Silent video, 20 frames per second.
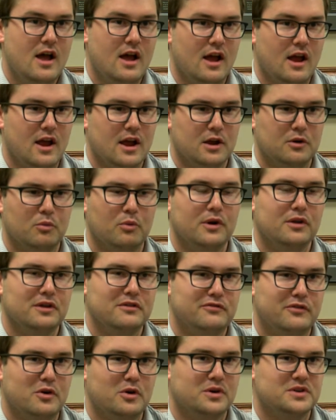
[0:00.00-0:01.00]
and really
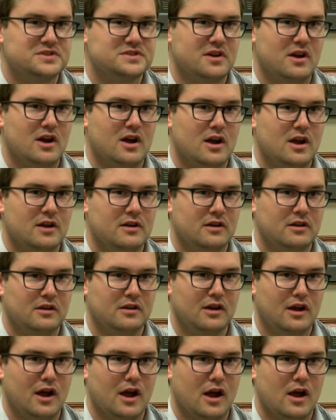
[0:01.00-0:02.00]
focused on
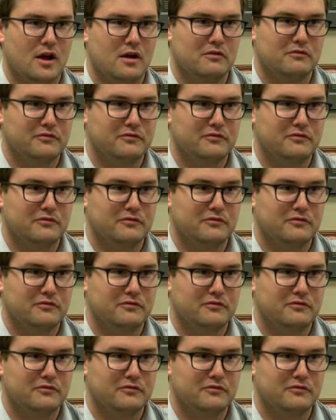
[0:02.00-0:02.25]
uh,